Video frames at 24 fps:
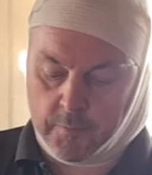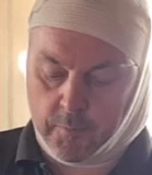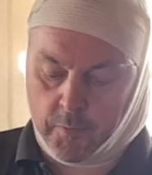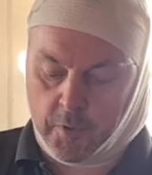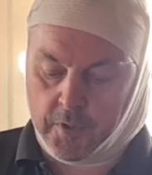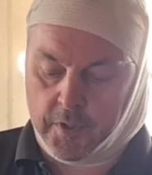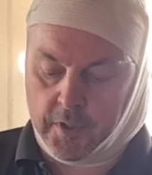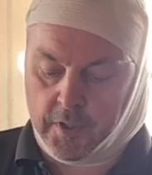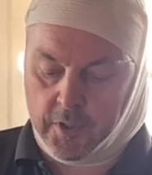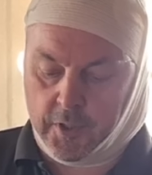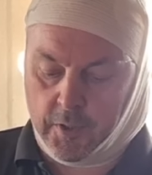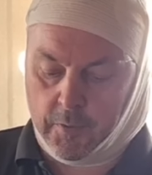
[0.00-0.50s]
So
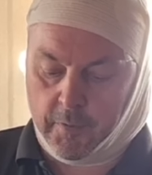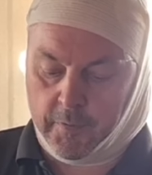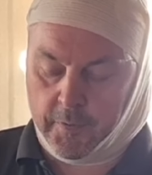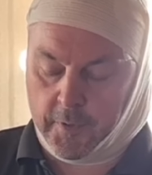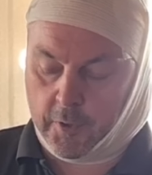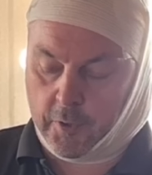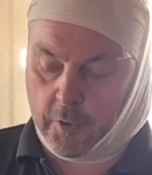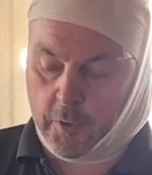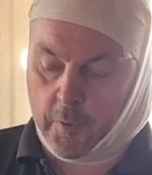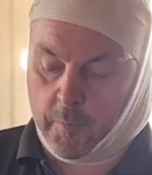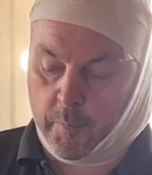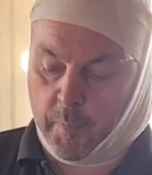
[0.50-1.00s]
what you do on
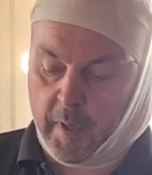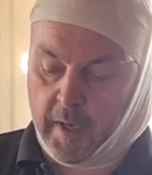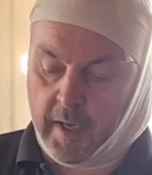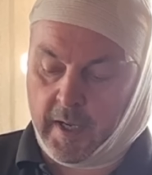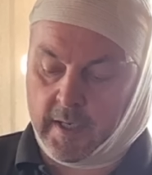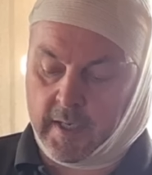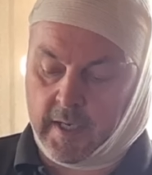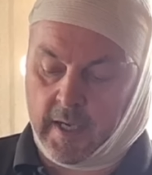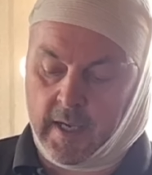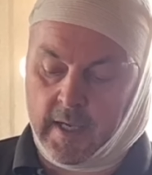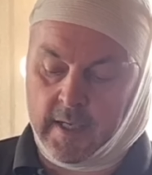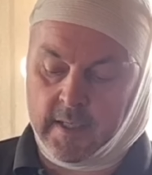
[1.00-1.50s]
the Group
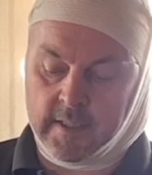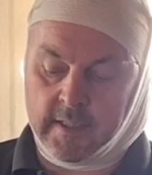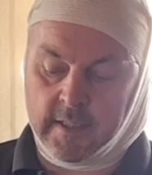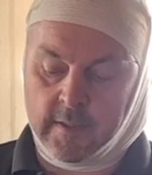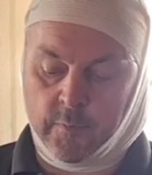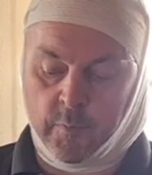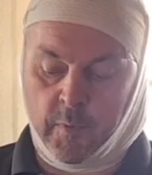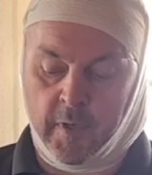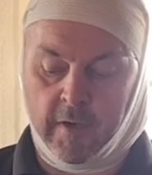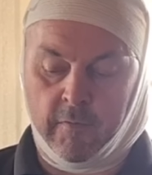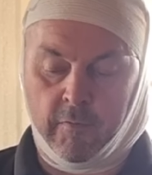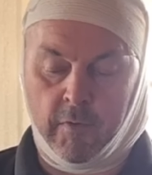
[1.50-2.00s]
A cars
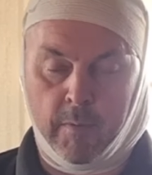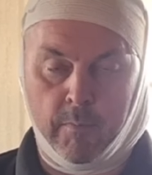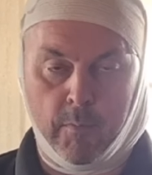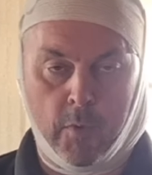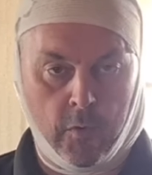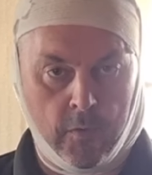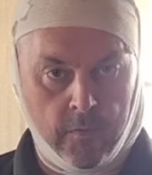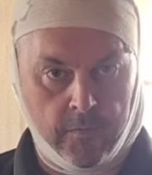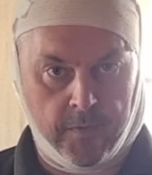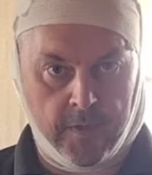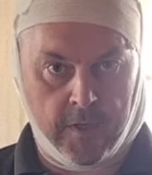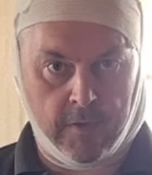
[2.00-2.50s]
is we
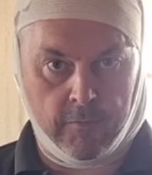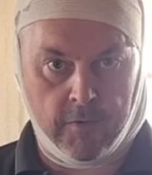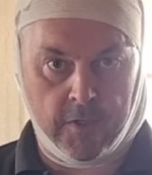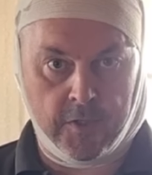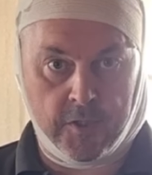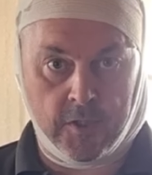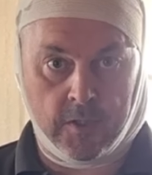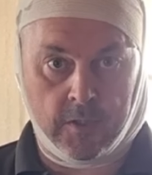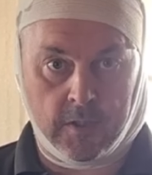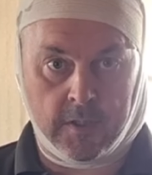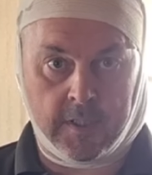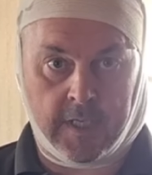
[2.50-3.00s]
remove the
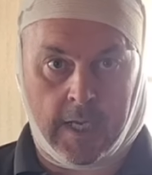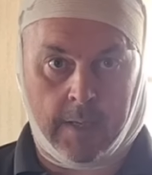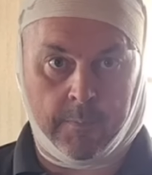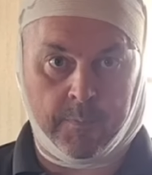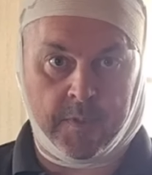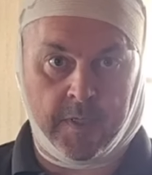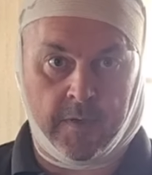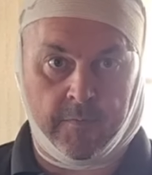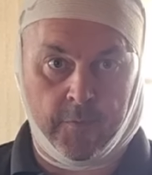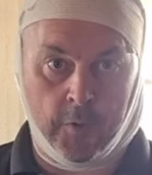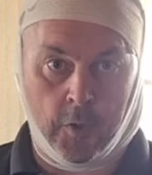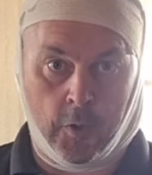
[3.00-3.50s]
original
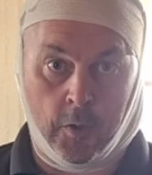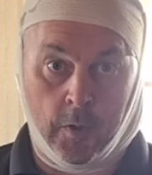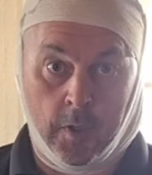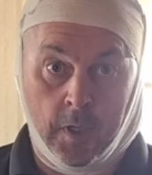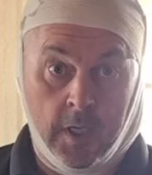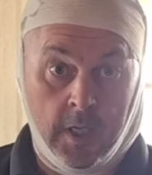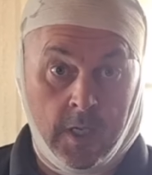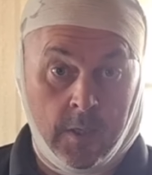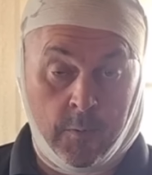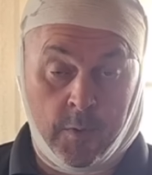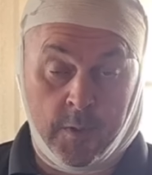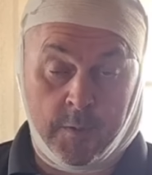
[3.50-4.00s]
captive nut,
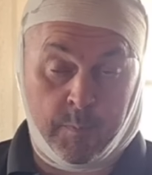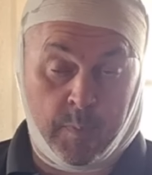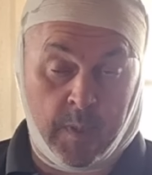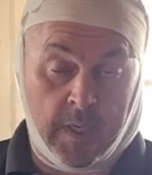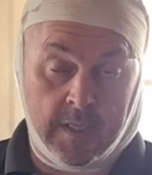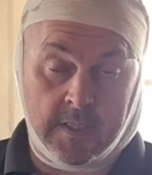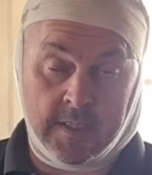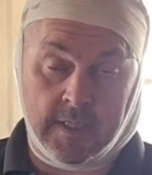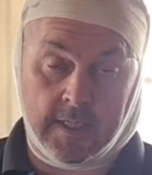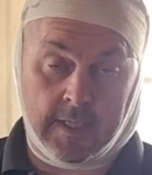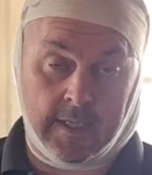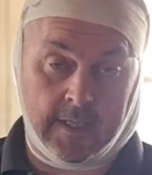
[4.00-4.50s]
which
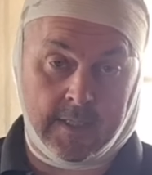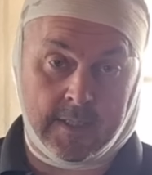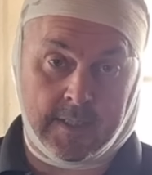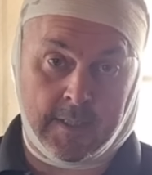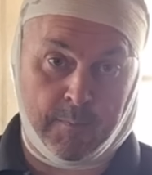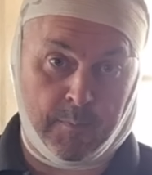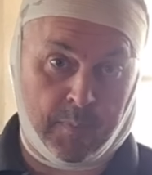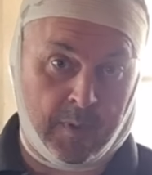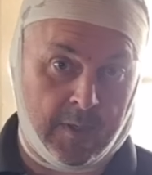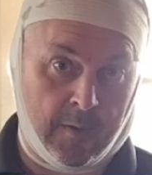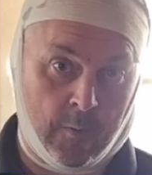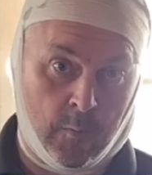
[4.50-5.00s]
basically
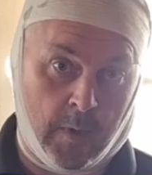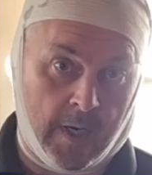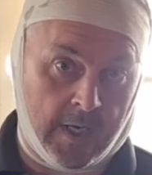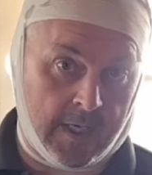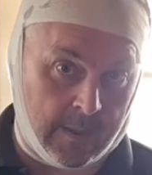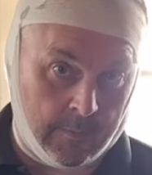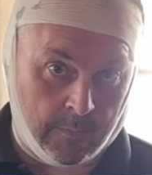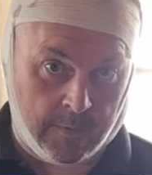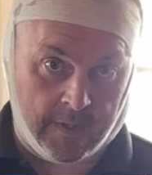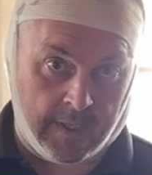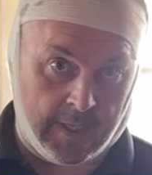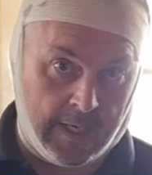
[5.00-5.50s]
simply
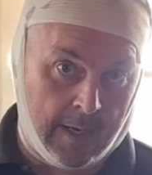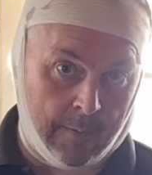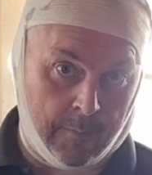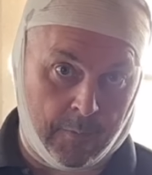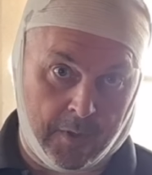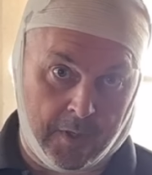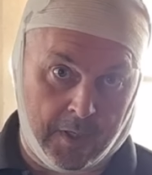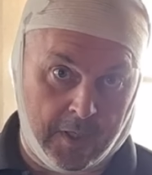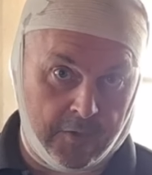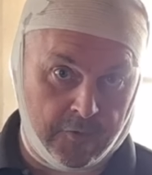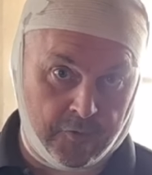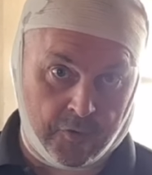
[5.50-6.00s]
whack it with an
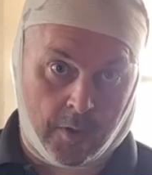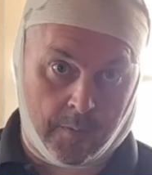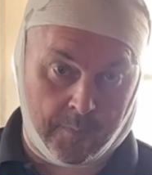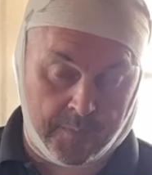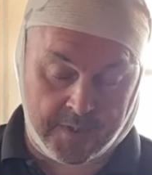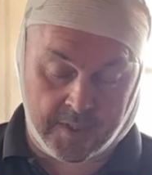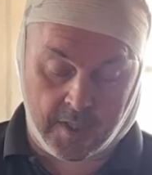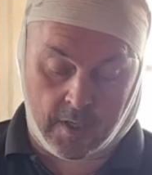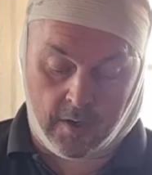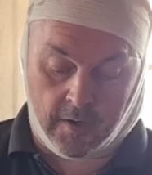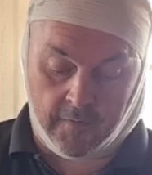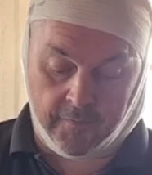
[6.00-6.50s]
hammer and it
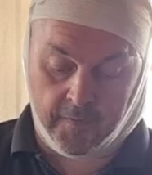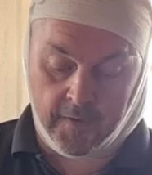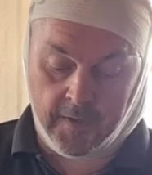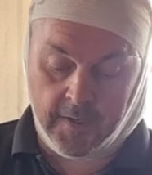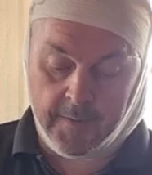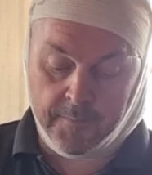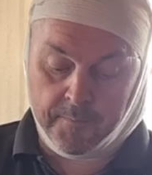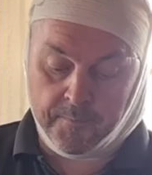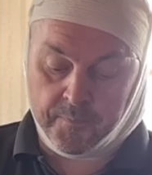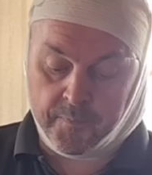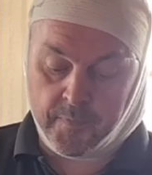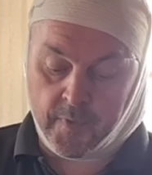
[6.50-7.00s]
drops
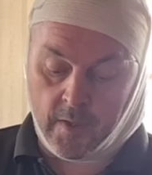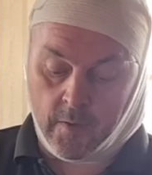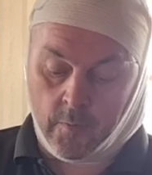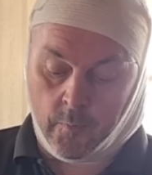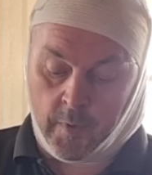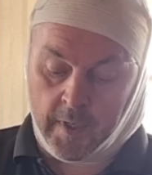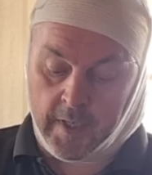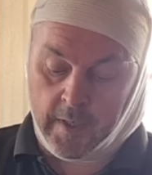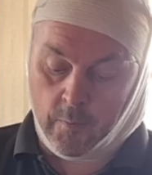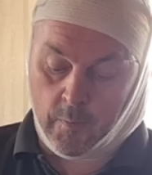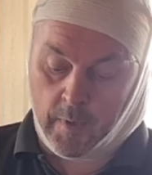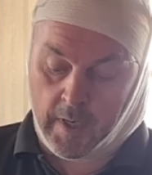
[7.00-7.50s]
off.
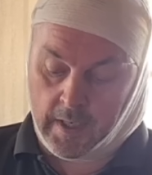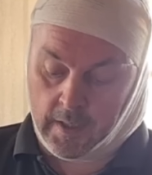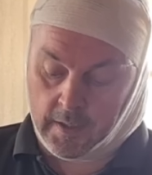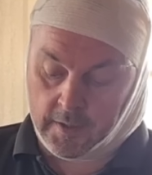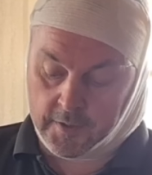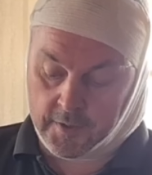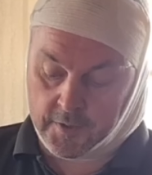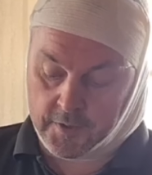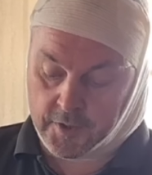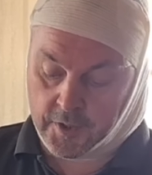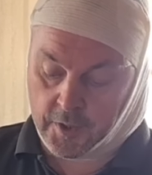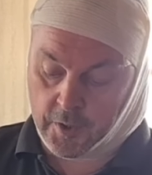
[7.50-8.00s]
We
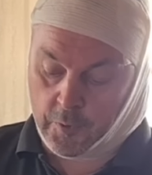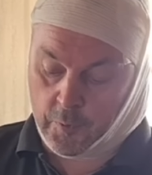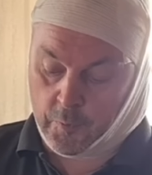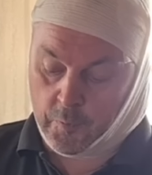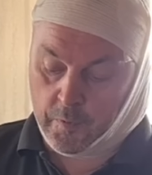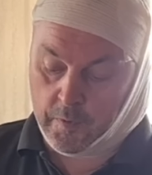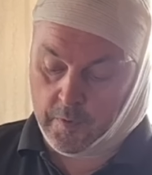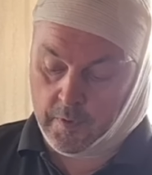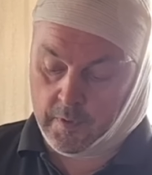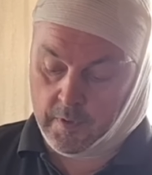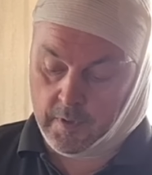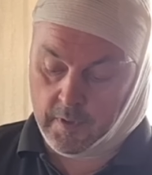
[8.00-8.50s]
weld
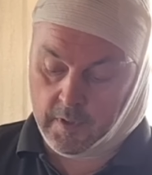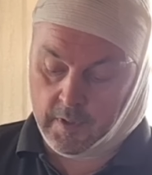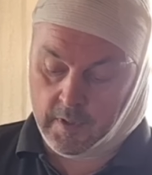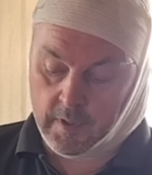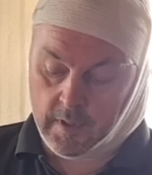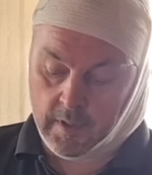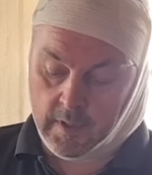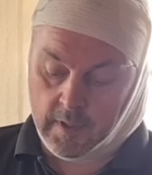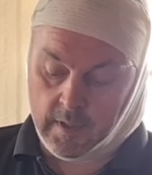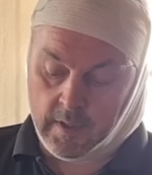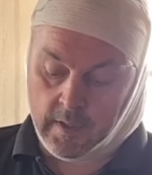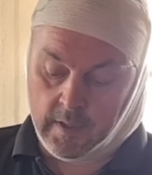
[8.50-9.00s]
two
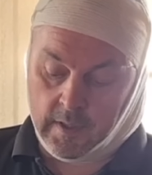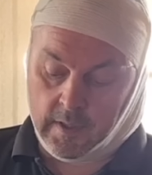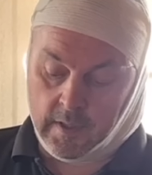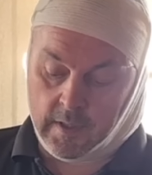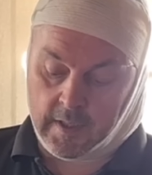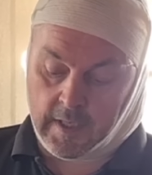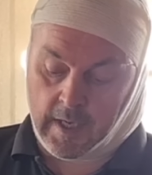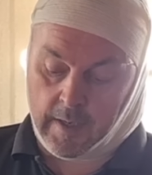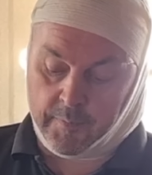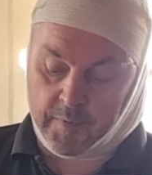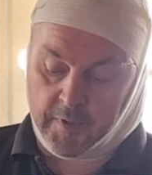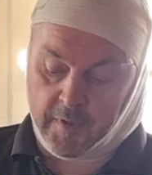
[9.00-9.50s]

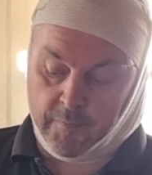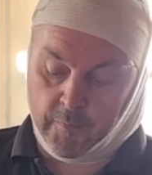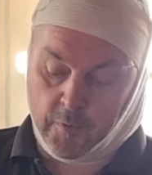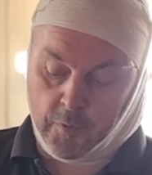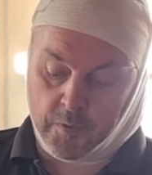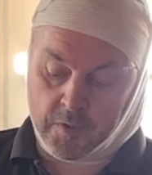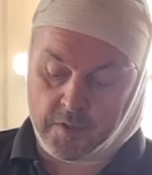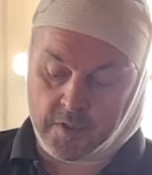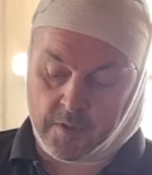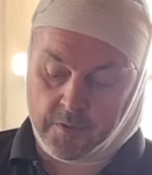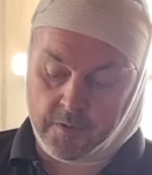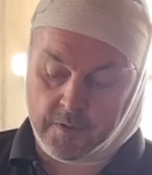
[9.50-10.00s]
captive
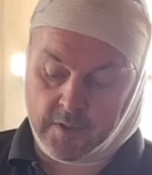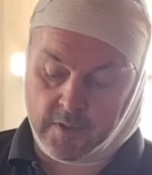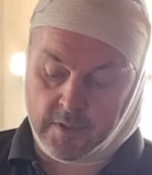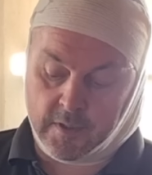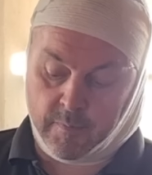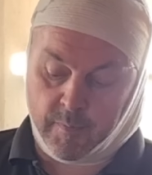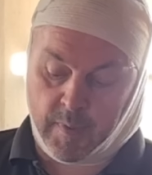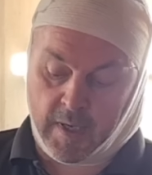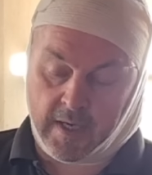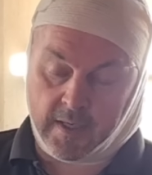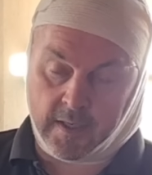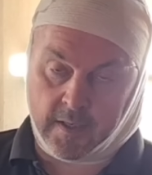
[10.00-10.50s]
nuts onto
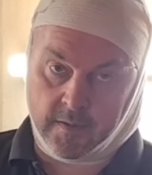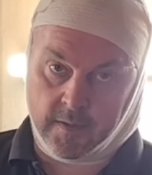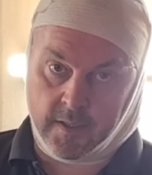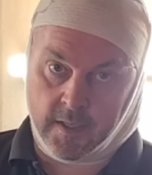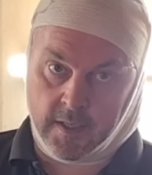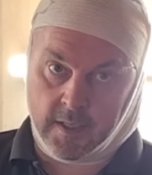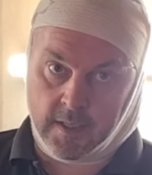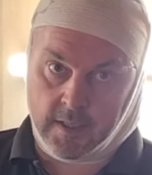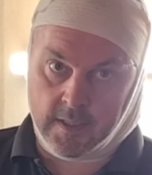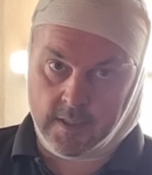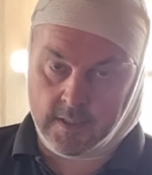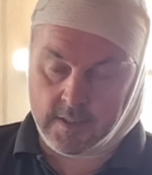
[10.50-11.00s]
the back of
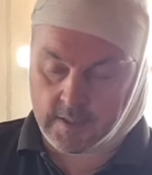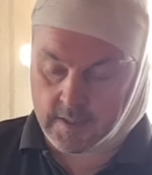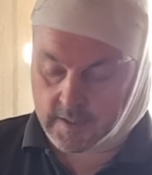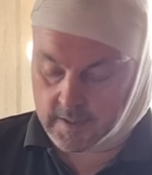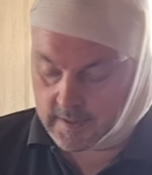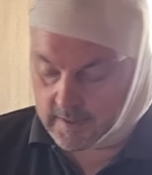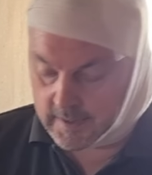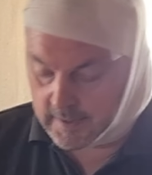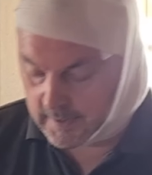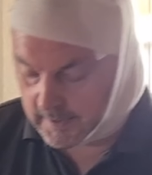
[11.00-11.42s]
these,